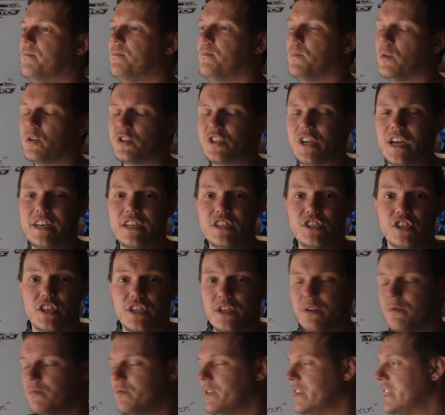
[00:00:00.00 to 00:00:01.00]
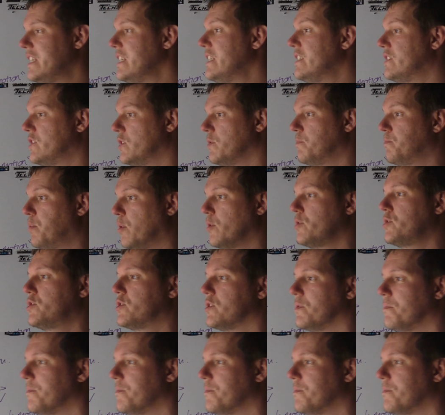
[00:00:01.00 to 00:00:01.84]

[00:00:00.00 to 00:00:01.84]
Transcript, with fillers: much energy you need to push